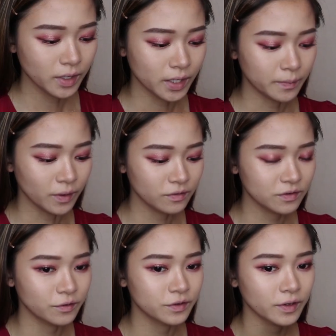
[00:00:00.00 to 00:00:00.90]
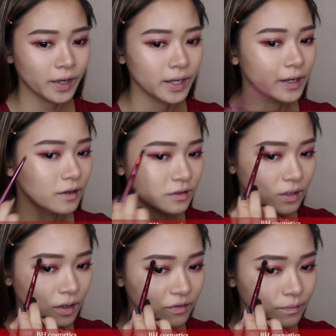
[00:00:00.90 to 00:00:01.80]
And I'm also going to highlight on
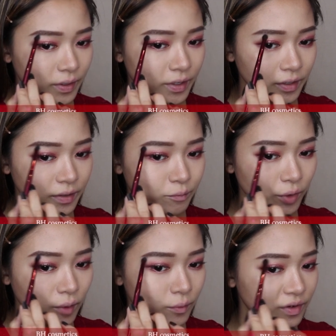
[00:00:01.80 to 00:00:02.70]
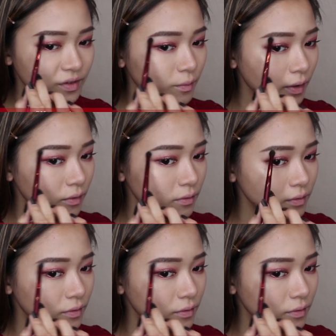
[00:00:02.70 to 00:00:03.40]
top of my brow bone as well.